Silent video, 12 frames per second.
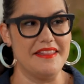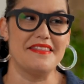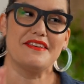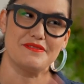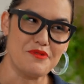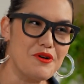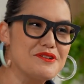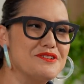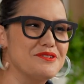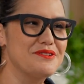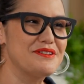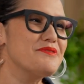And then there's more,
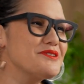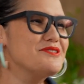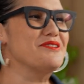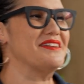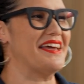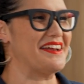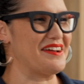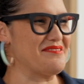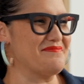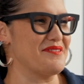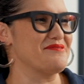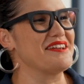to, there's more to it later,
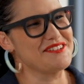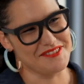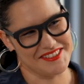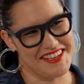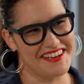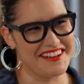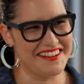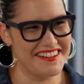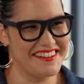but we'll get to it later.